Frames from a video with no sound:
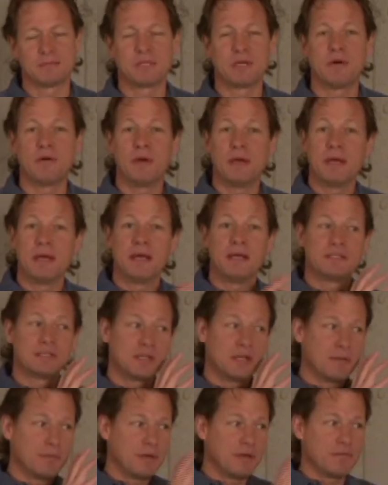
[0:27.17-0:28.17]
So it's
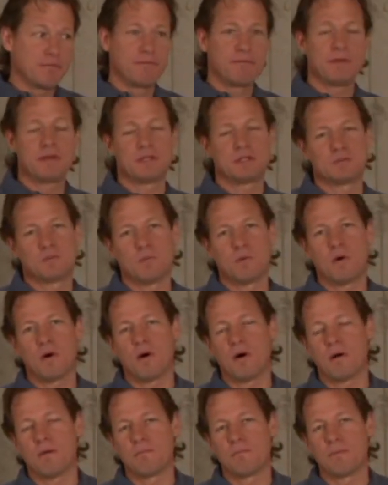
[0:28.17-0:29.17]
going to be a finished
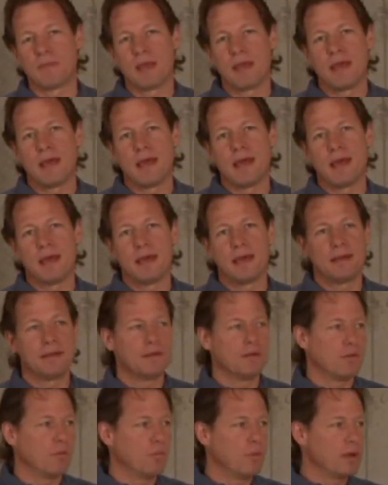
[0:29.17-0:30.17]
wall.
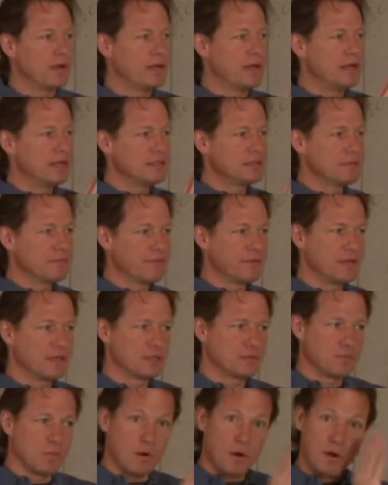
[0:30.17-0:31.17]
And when it is a
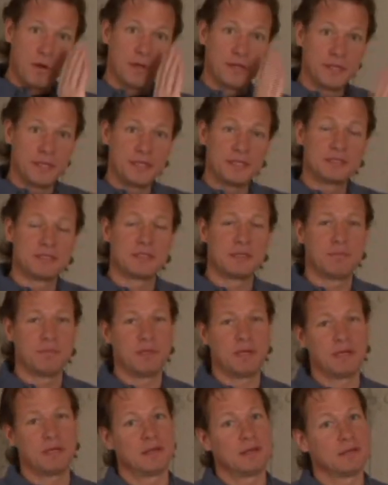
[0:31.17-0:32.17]
finished wall, it needs to
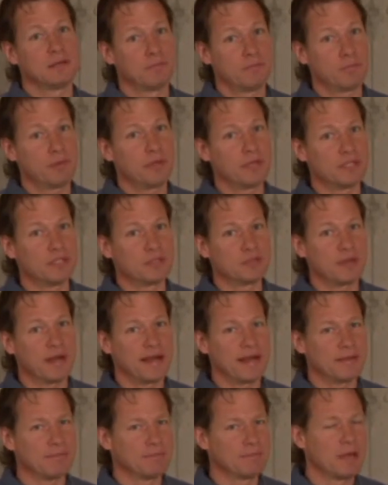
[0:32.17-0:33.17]
be pretty
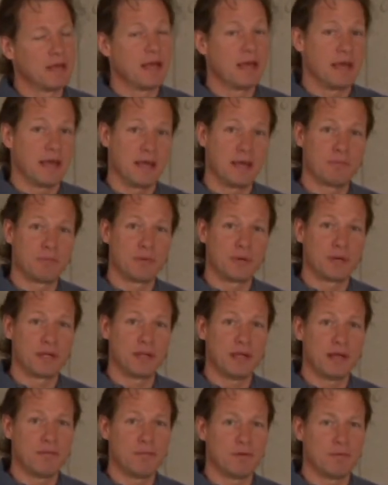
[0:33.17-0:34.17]
straight and pretty
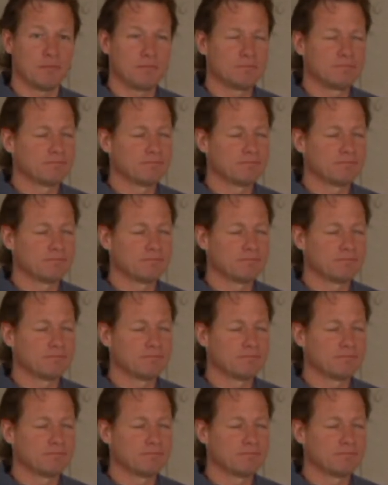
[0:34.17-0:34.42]
level.